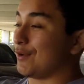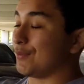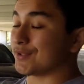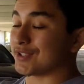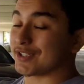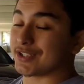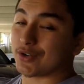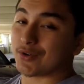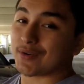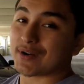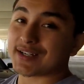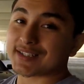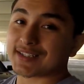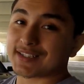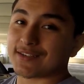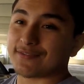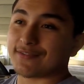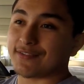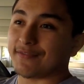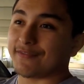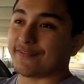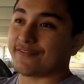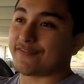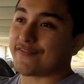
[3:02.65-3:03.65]
was aggressive
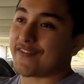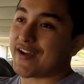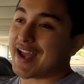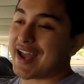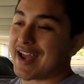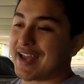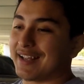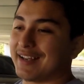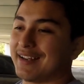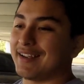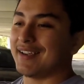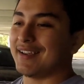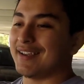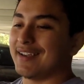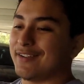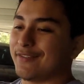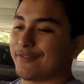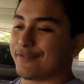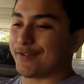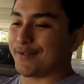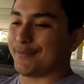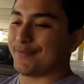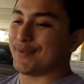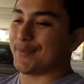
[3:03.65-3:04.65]
and fat
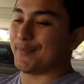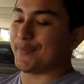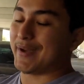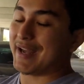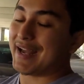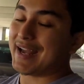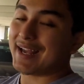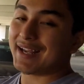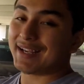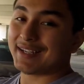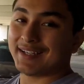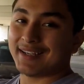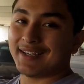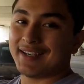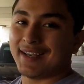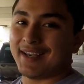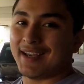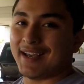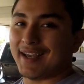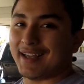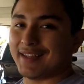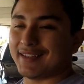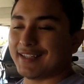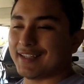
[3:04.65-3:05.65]
from the back,
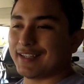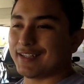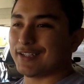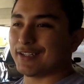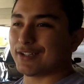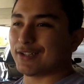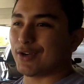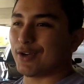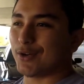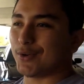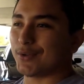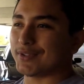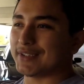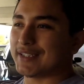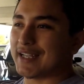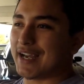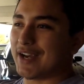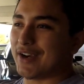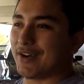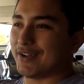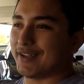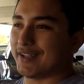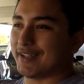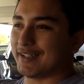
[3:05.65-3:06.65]
and then it'd go
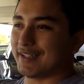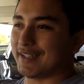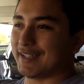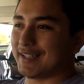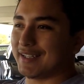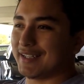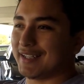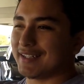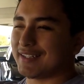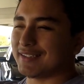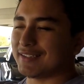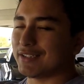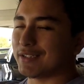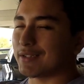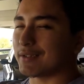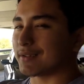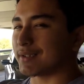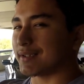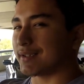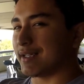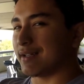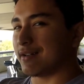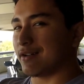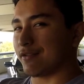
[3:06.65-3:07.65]
down and get a little
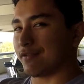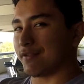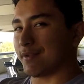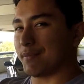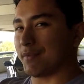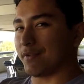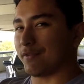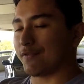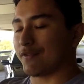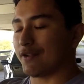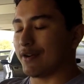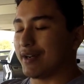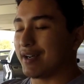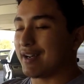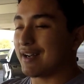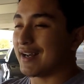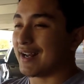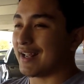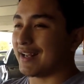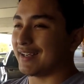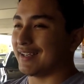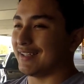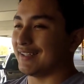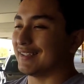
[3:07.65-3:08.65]
thinner from the front, and
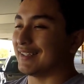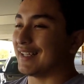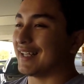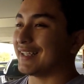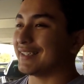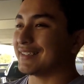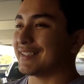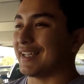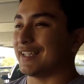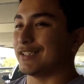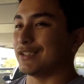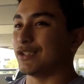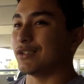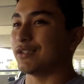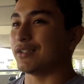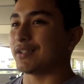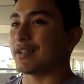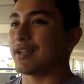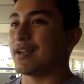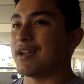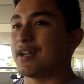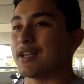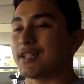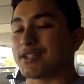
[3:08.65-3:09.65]
I didn't like that look.
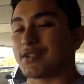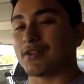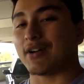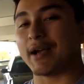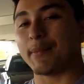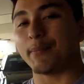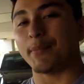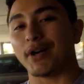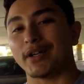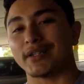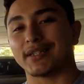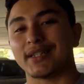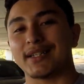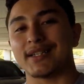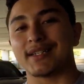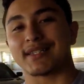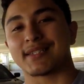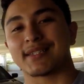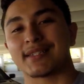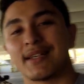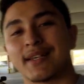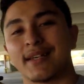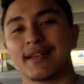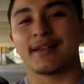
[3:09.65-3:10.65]
So I bought
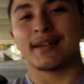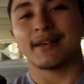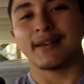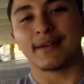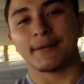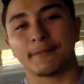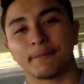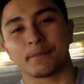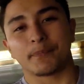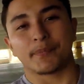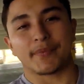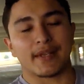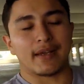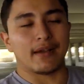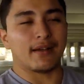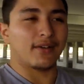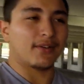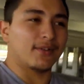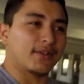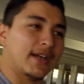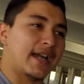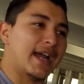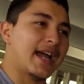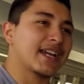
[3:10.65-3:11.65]
this.
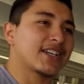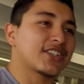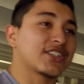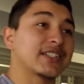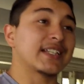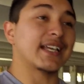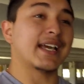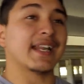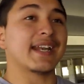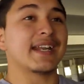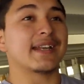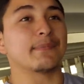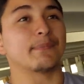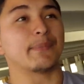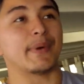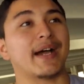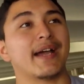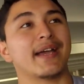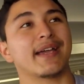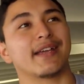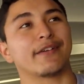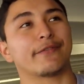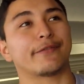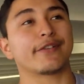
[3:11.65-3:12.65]
Actually, I didn't
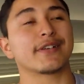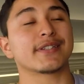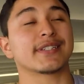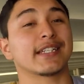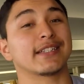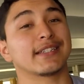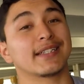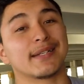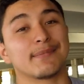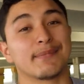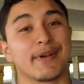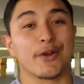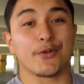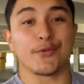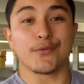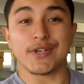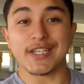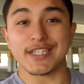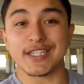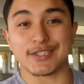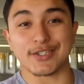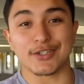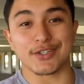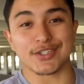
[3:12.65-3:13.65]
buy it. First, I did my
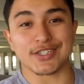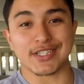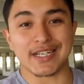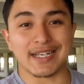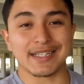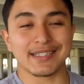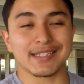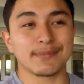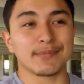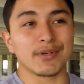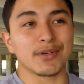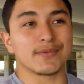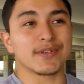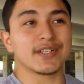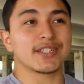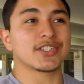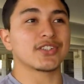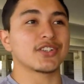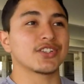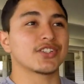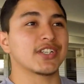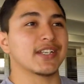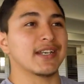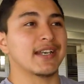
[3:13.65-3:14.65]
research.
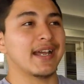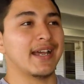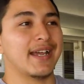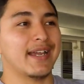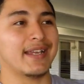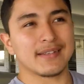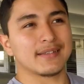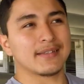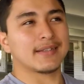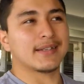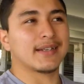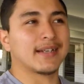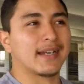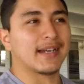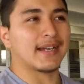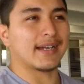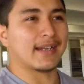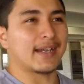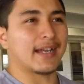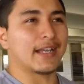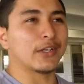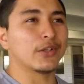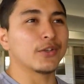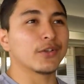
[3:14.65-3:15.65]
And I
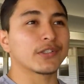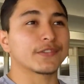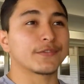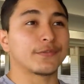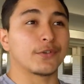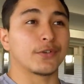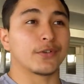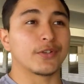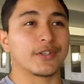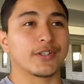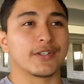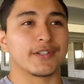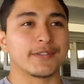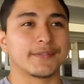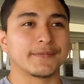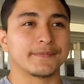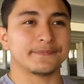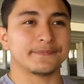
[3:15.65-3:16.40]
looked for